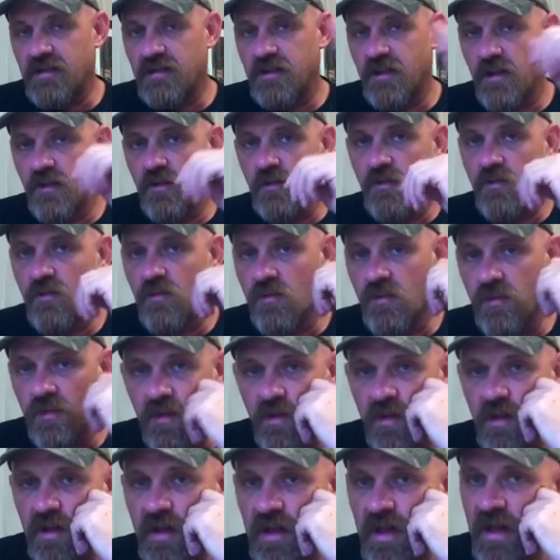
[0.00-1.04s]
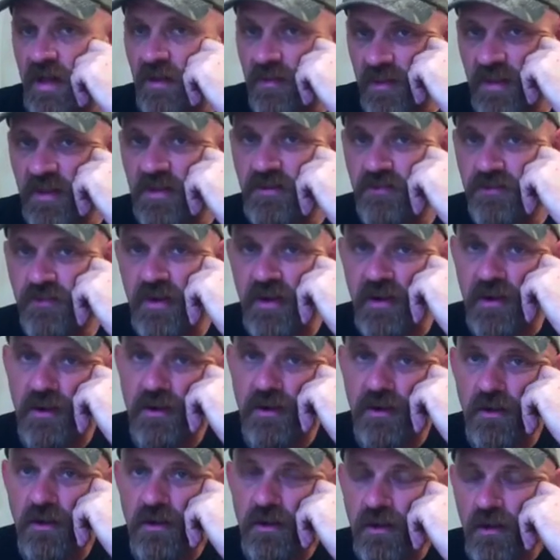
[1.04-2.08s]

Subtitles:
to know how that's fair.